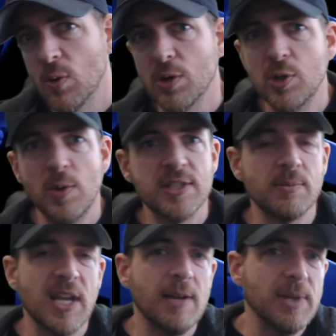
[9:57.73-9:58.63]
or doing
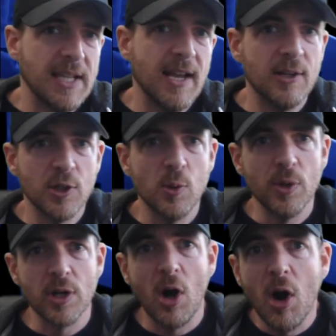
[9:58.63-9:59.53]
some kind of mechanical work,